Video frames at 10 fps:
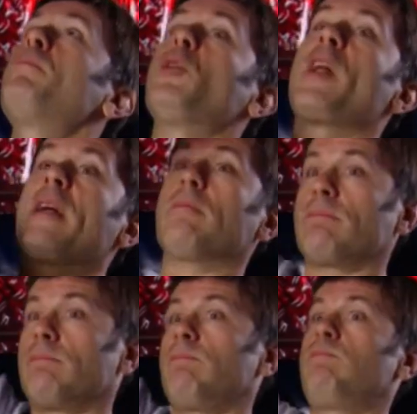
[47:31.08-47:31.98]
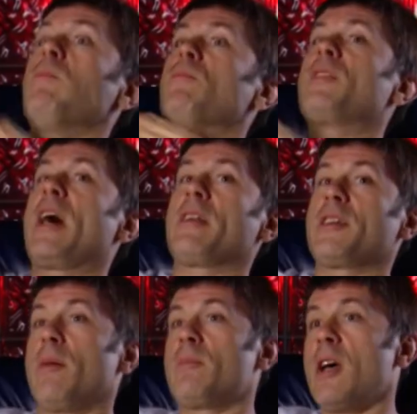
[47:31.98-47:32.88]
pull that, boom, down
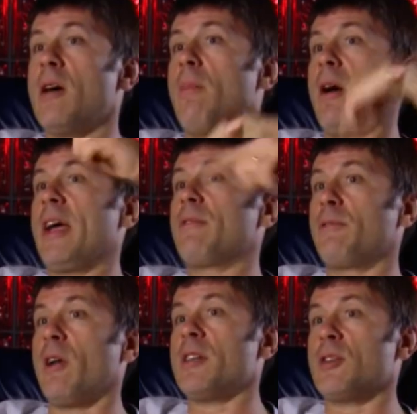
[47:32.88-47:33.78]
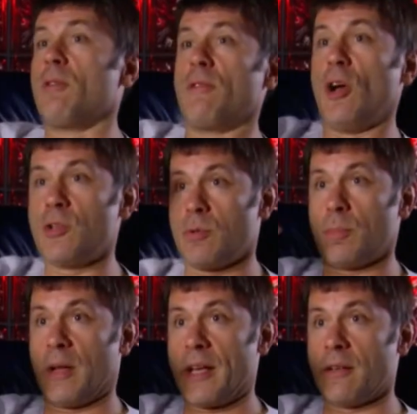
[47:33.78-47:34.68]
it comes. My head flies off onto a
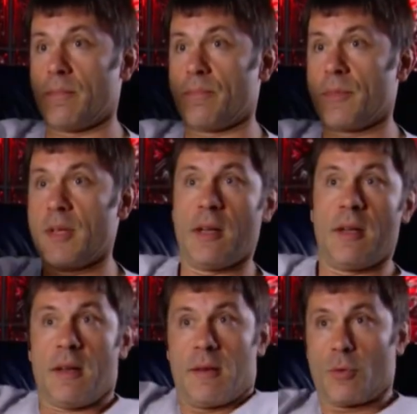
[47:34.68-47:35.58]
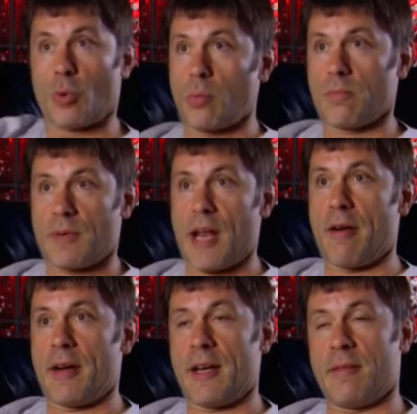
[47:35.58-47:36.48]
plate,
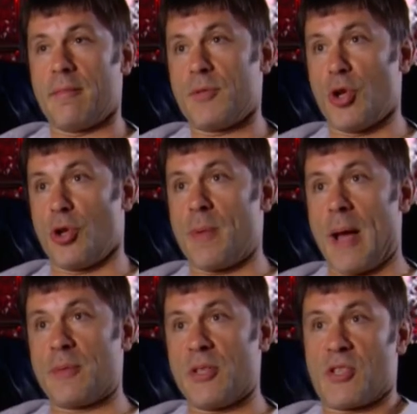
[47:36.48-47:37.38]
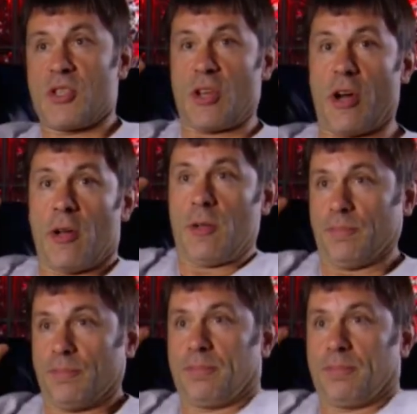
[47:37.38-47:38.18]
carried in John the Baptist style,